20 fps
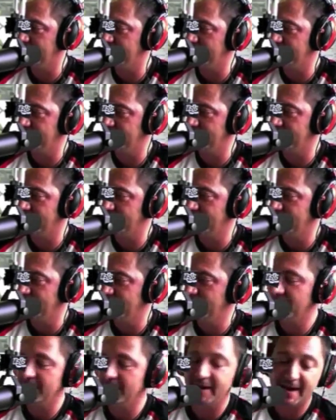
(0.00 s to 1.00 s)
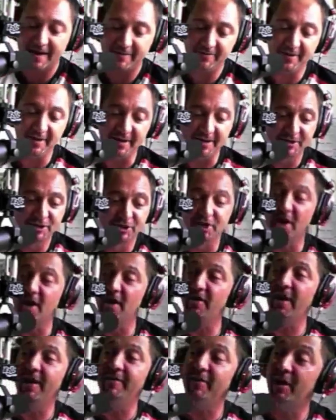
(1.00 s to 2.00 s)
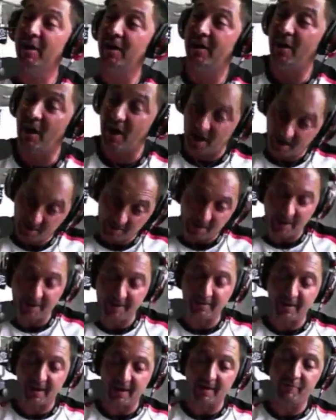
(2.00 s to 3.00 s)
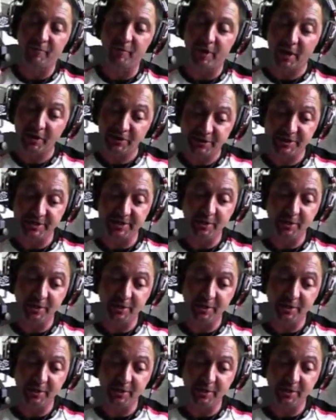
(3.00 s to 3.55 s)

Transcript: That's awesome. it. Lovely. Gennaro, have a here. Yeah, and uh, if we don't